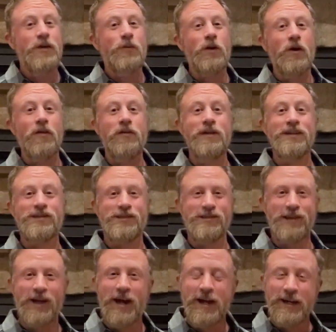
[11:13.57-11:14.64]
Well, this is
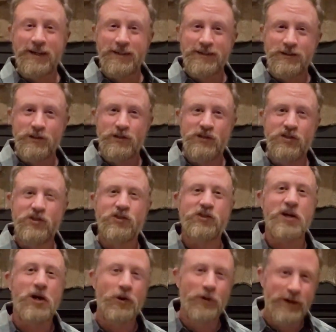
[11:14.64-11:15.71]
like
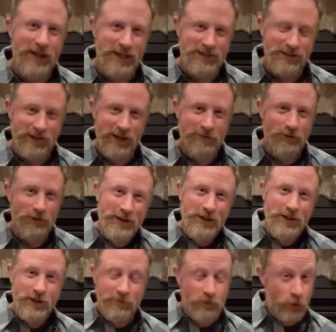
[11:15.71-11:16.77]
so next level.
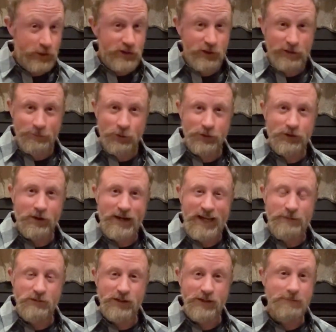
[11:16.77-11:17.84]
Of course, you can put their
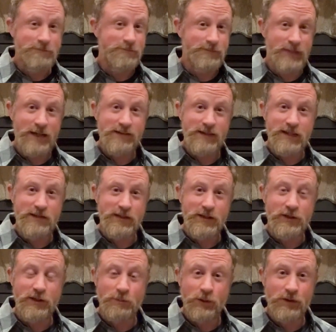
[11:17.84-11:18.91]
names in it. That's easy.
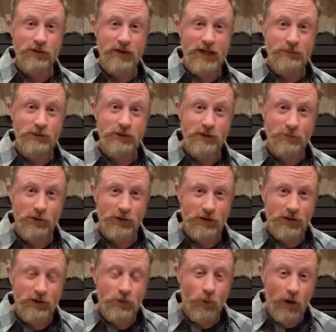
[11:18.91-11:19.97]
You can put their names in your book
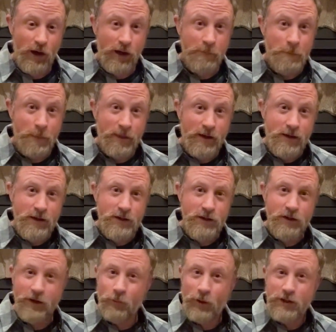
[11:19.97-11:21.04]
all you want.
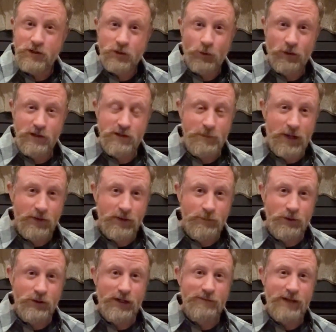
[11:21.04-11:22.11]
You can write stories about them.
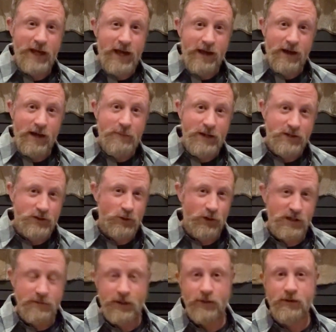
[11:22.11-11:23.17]
You can have the AI make
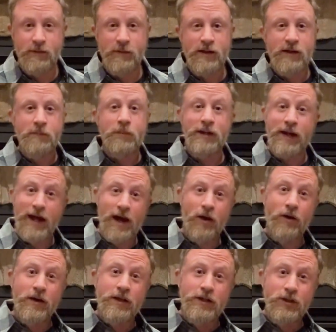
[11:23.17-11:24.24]
stories about them. But
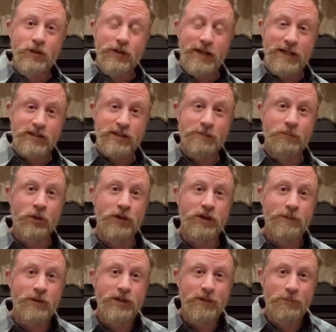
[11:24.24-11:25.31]
now you can actually put
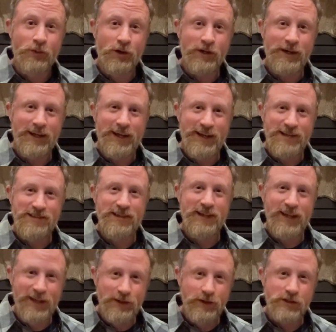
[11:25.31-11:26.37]
them in your book as an
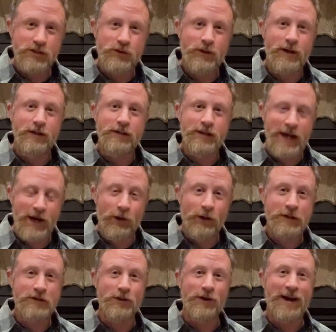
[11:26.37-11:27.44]
illustrated
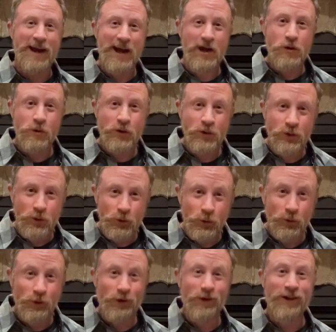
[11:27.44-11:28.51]
character. How
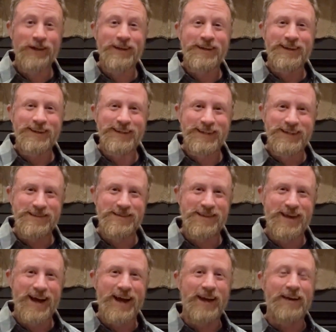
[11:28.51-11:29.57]
cool is
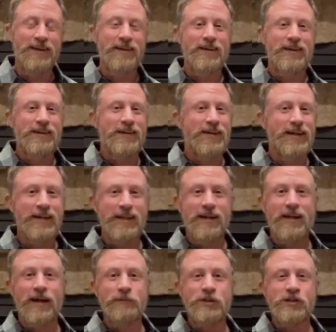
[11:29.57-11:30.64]
that? And
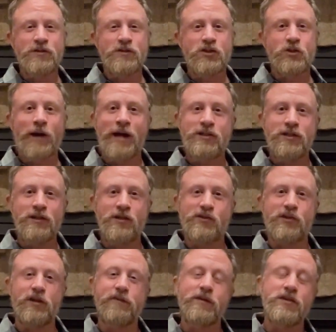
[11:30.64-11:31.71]
again, I'm just scratching the
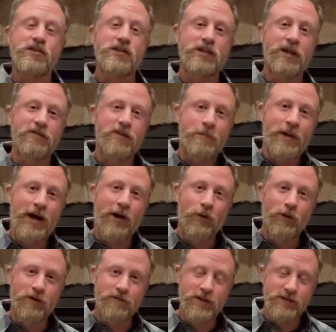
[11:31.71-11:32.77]
surface of the
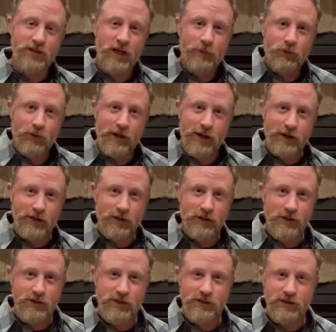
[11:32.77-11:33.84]
power of this upgrade. I
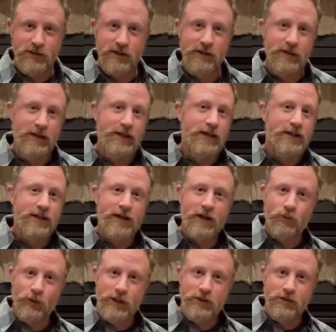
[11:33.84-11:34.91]
encourage you to kind of
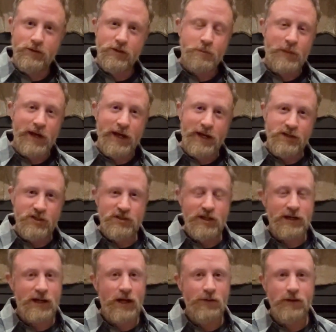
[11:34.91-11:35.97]
read through this page,
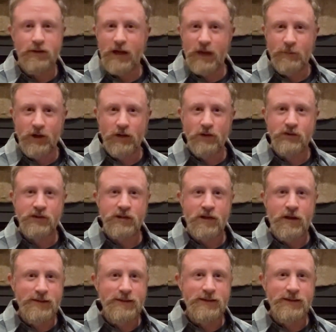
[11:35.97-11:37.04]
check out the demos.
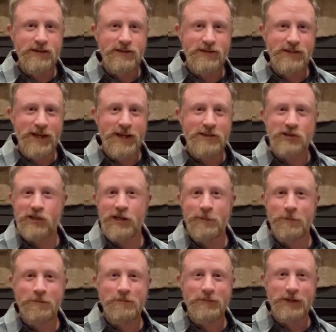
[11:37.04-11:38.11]
This is not
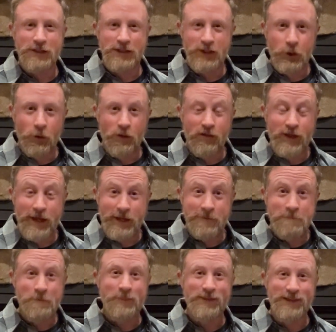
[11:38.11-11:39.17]
some little
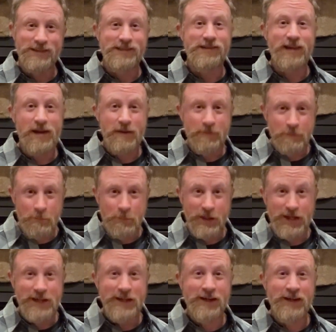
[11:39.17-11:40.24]
thing. This is a
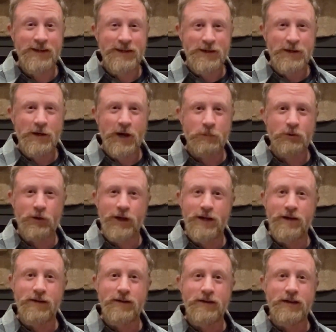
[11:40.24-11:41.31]
big upgrade.
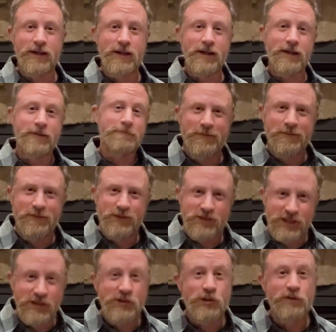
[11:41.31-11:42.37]
And
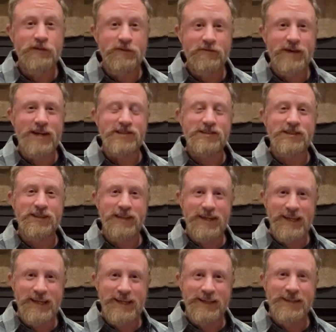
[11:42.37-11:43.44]
since you've invested
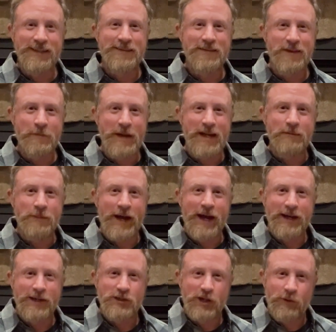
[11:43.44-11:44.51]
in the main
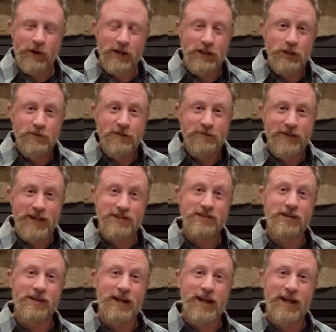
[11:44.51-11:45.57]
package already, you've
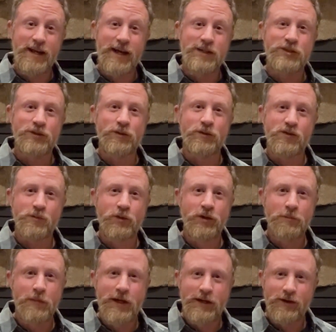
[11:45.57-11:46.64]
invested in AI Children's
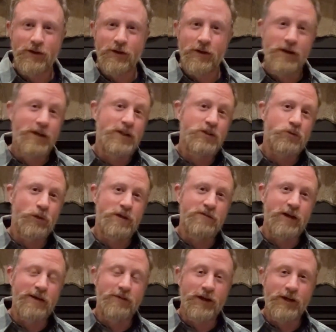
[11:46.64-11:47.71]
Book Maker
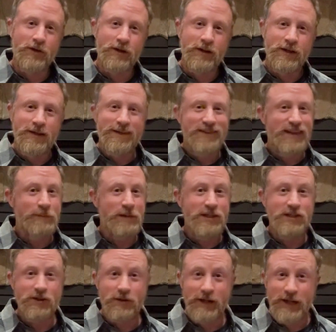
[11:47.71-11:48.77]
2500, that
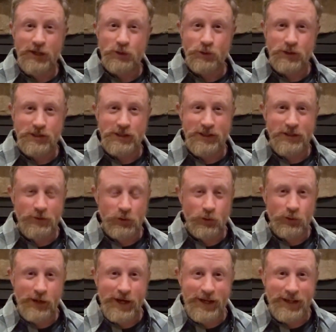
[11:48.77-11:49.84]
means you're interested in
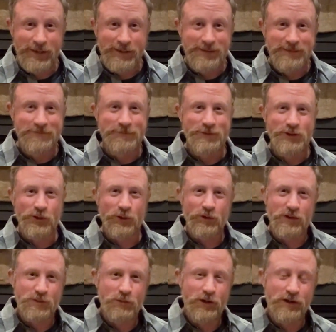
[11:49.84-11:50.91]
creating
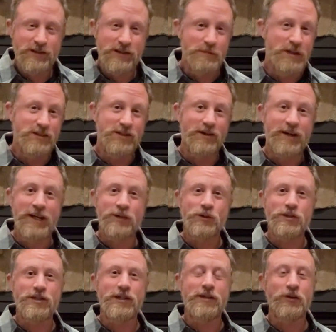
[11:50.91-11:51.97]
children's books. It means you're
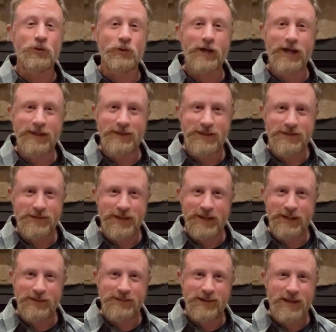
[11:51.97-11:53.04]
interested in creating these
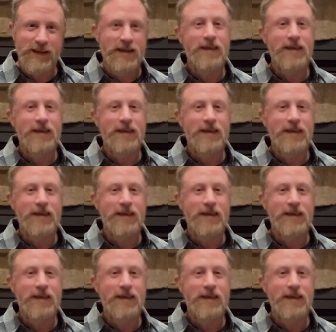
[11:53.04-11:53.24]
things.